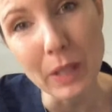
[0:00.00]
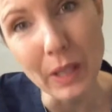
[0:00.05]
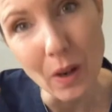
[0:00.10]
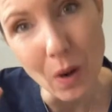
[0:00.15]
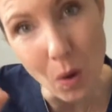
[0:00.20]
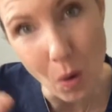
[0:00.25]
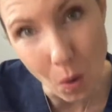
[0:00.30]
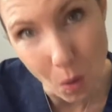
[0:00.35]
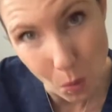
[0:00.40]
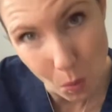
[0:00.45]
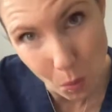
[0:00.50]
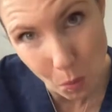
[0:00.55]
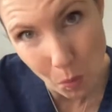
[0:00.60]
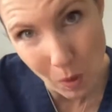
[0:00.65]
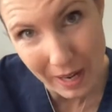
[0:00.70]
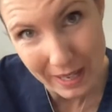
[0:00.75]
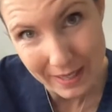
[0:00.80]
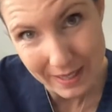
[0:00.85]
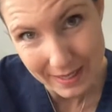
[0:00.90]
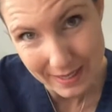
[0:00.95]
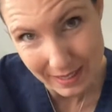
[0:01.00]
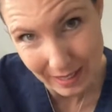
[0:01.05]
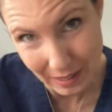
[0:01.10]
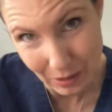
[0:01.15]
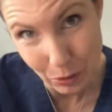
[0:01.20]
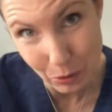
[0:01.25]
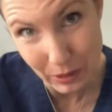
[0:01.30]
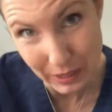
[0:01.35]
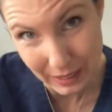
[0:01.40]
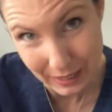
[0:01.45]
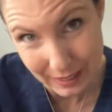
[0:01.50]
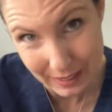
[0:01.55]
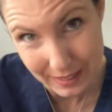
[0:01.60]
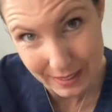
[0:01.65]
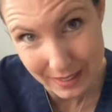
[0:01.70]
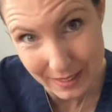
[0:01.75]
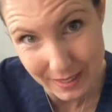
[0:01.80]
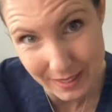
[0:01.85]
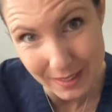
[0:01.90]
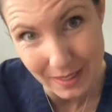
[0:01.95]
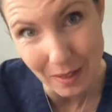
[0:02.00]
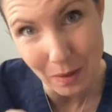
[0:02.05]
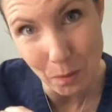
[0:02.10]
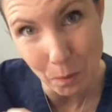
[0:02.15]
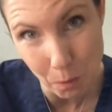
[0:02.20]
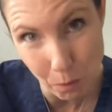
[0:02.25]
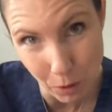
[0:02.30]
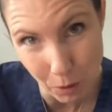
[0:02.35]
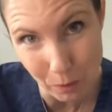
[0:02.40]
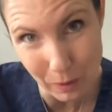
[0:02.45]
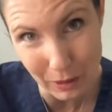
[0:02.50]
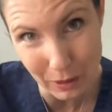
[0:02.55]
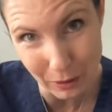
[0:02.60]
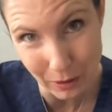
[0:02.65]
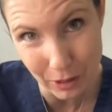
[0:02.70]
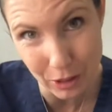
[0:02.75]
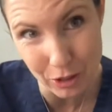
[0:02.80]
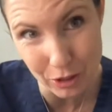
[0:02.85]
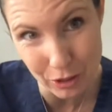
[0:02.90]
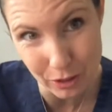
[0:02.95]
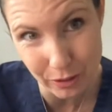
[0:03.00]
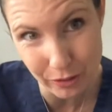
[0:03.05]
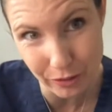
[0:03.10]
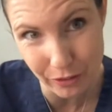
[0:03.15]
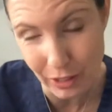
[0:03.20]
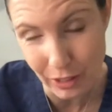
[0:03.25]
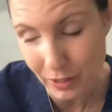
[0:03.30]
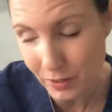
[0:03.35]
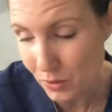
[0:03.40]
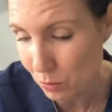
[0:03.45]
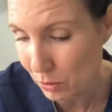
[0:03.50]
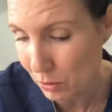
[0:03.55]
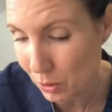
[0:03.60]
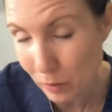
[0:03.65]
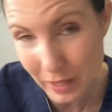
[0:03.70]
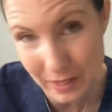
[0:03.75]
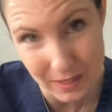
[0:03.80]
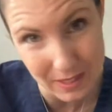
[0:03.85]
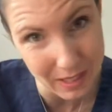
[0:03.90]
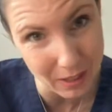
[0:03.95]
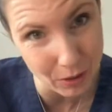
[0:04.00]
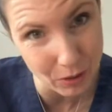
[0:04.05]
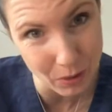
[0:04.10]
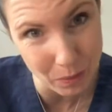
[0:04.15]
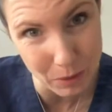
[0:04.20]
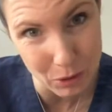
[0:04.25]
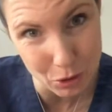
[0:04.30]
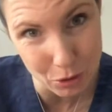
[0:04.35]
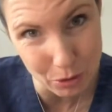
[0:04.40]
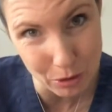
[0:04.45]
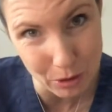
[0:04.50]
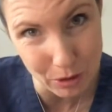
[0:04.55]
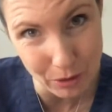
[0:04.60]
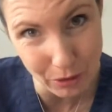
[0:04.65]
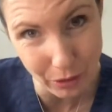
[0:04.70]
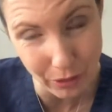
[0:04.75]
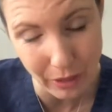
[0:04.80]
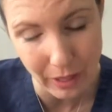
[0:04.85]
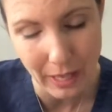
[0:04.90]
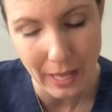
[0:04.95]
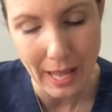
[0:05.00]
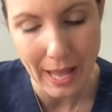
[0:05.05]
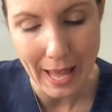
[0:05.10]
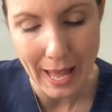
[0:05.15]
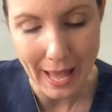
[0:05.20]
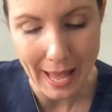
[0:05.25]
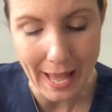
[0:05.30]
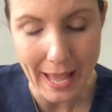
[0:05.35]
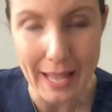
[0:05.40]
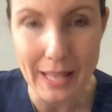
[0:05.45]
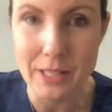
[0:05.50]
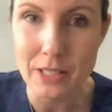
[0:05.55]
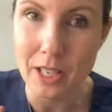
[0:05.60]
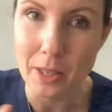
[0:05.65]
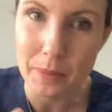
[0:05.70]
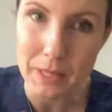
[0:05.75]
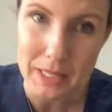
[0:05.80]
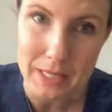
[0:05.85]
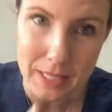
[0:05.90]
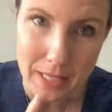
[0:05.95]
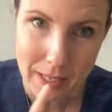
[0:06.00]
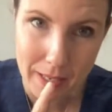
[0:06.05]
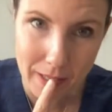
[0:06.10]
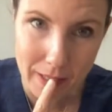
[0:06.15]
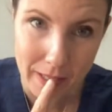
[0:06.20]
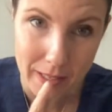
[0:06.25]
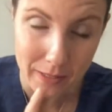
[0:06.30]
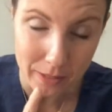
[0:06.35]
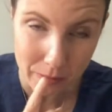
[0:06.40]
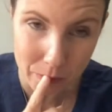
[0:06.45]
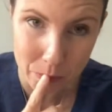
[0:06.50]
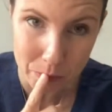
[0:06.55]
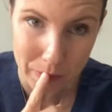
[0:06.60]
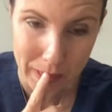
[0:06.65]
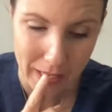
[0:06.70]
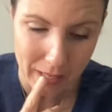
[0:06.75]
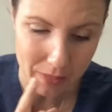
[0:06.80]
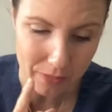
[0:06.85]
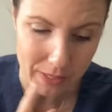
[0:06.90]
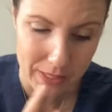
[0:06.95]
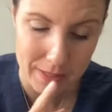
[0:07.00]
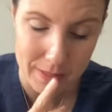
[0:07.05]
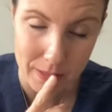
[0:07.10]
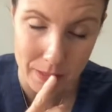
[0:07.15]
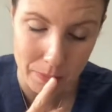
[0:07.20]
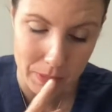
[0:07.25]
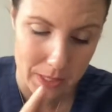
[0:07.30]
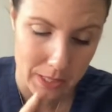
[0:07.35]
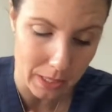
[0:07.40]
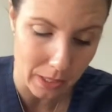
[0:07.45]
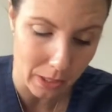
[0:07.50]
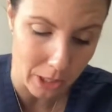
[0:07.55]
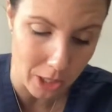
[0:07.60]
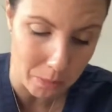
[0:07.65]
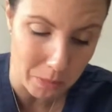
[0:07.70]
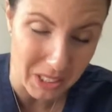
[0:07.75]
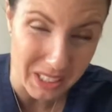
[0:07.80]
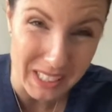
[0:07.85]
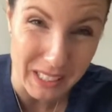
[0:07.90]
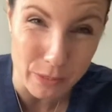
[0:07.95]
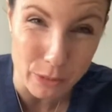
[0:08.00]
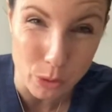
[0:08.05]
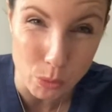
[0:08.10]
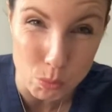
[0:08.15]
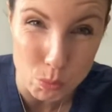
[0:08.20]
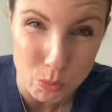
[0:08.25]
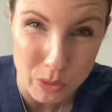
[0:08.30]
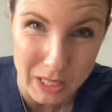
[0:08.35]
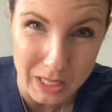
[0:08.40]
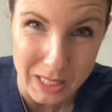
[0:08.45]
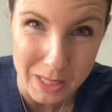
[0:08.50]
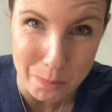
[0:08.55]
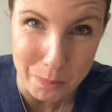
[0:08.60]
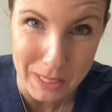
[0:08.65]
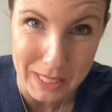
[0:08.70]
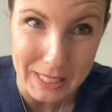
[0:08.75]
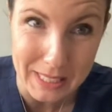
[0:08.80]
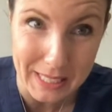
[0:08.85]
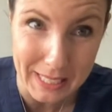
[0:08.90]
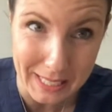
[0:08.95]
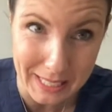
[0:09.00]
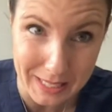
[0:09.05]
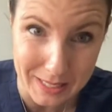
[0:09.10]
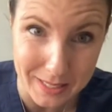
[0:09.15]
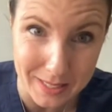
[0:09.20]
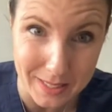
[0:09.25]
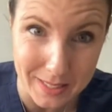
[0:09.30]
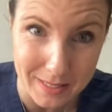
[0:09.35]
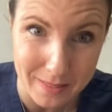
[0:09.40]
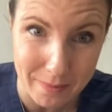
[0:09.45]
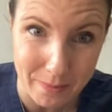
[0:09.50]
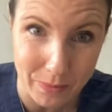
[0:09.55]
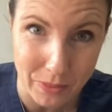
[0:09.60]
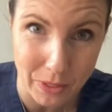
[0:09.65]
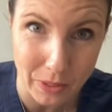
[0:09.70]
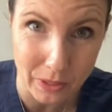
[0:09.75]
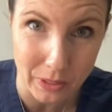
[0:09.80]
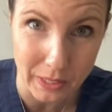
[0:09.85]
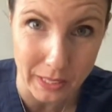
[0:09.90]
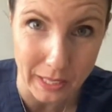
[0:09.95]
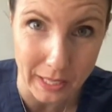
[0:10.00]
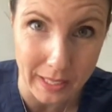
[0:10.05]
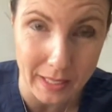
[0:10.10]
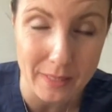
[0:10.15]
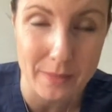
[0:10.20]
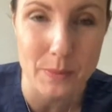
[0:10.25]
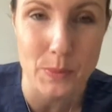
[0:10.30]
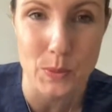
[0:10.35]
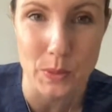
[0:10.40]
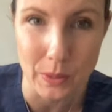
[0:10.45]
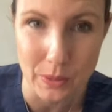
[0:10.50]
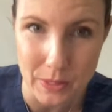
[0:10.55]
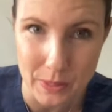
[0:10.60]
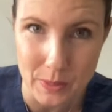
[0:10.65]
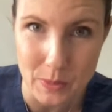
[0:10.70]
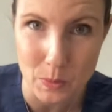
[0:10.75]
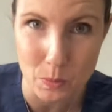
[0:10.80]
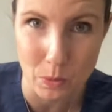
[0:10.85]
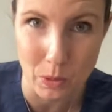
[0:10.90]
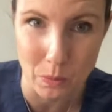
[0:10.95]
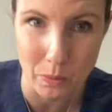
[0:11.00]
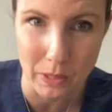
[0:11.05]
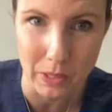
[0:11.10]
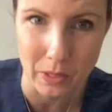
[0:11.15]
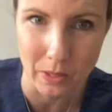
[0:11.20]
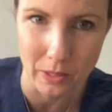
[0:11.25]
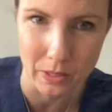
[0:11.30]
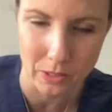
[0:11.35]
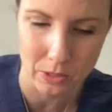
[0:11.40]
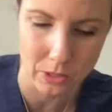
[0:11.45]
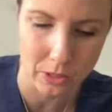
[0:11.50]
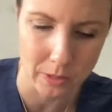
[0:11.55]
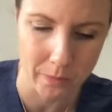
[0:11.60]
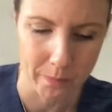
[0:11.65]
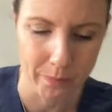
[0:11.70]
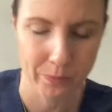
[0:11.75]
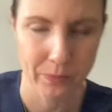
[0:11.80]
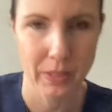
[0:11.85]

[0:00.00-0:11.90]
we always tell kids what we're going to do first. We always tell them the truth, and part of it is I'm going to give her a really big kiss, okay? So this is what we're going to do.